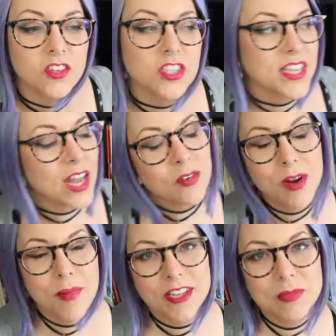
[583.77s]
just kind of
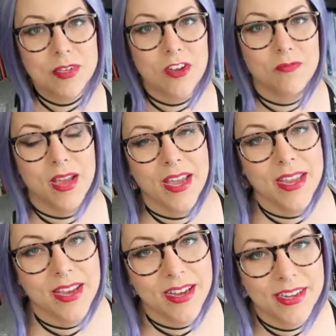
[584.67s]
reminds me of
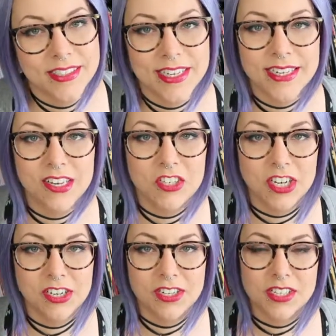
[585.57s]
my teenage
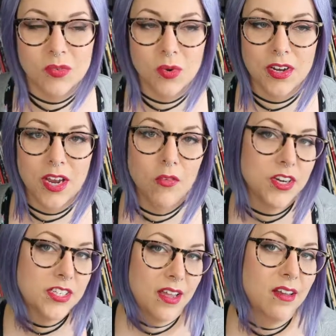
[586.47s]
years and working
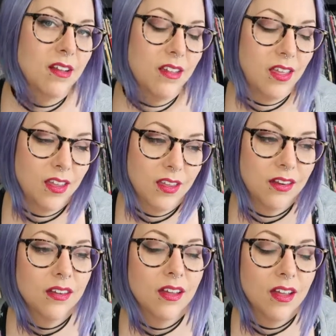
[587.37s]
retail
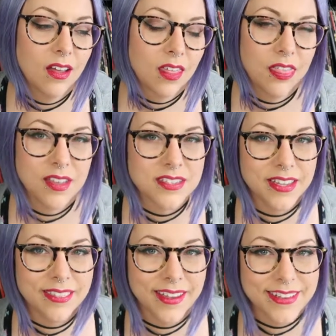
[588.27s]
and things
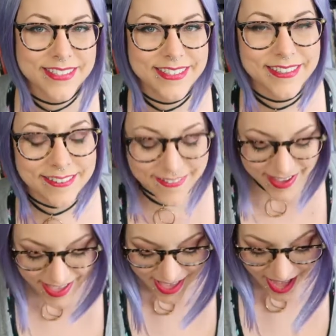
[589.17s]
like that. So
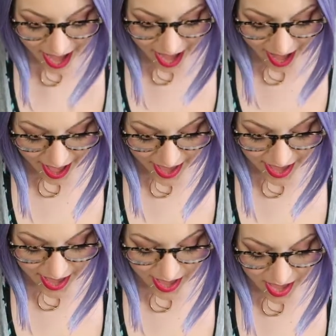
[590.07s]

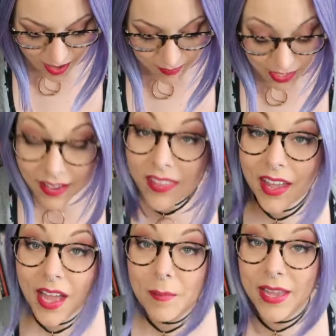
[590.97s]
I'm glad that
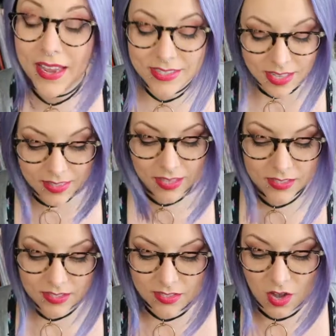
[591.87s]
I got my hands on
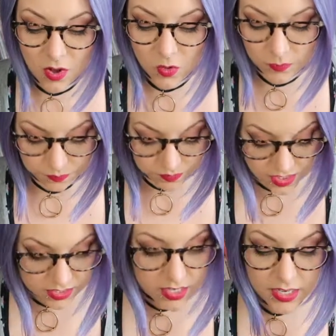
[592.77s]
this. So
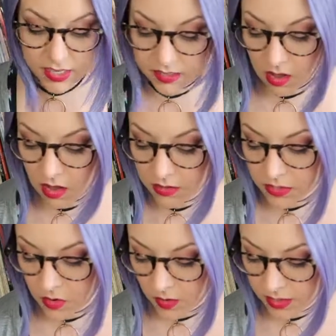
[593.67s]
this is
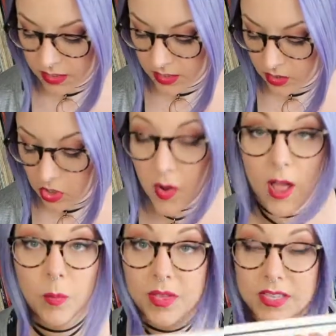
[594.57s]
a 2
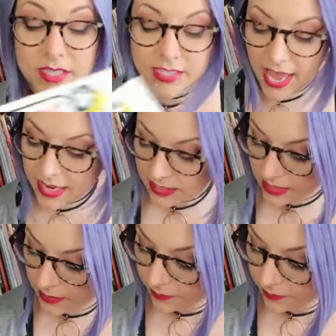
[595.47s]
LP set.